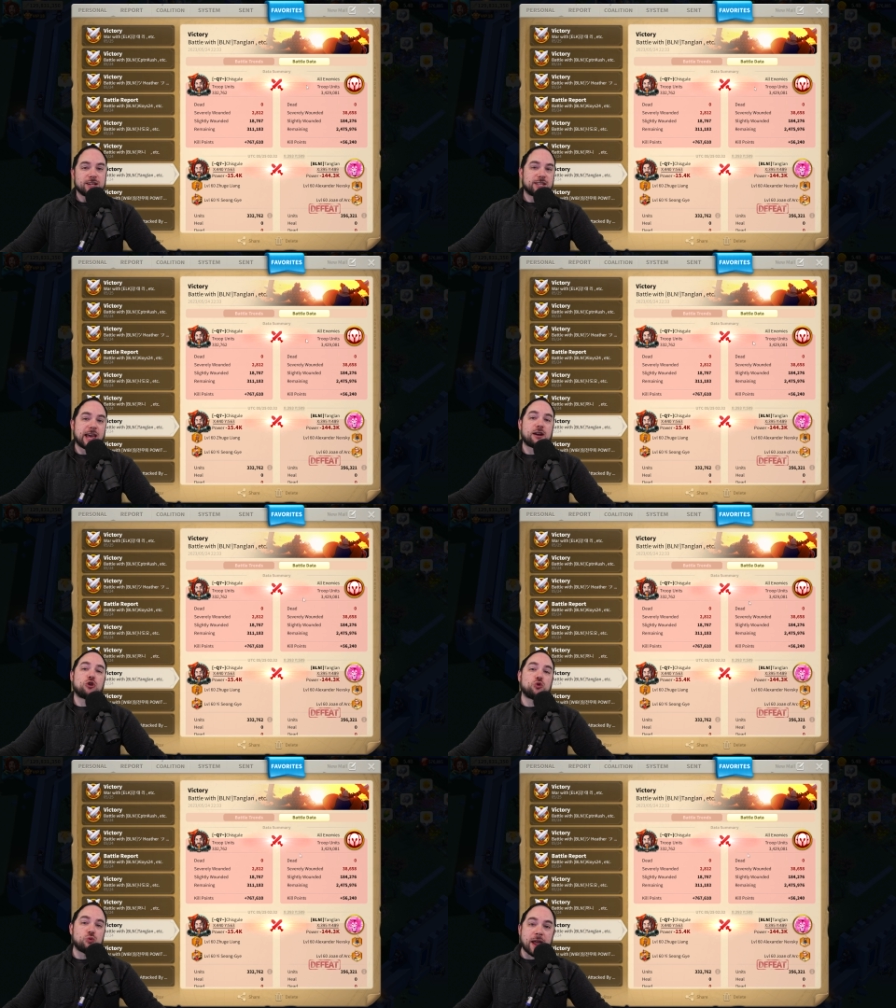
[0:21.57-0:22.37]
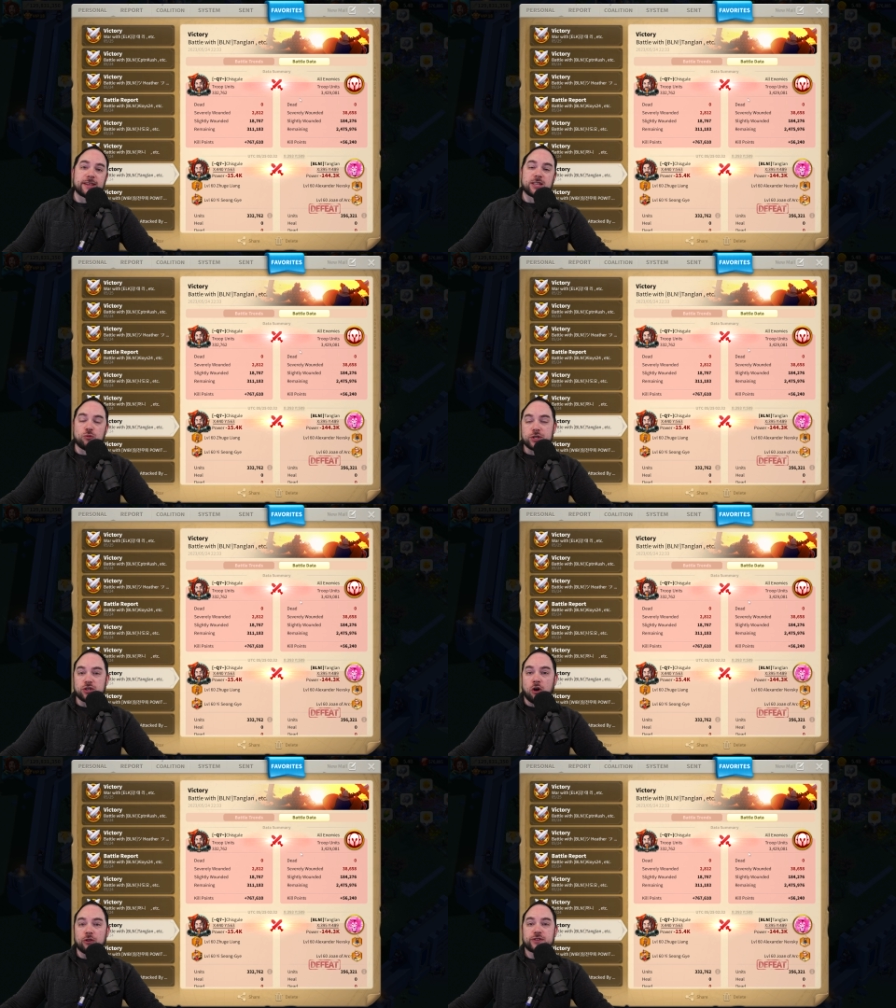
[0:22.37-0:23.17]
to get crazy
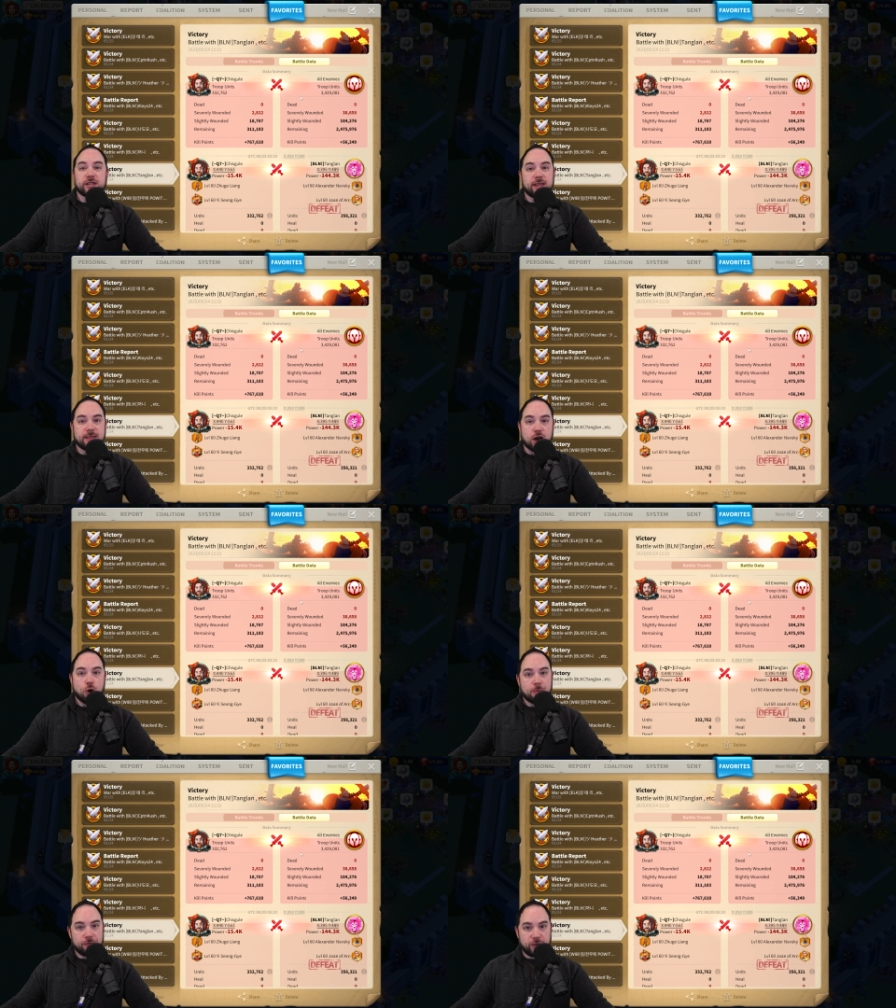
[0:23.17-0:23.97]
results in the open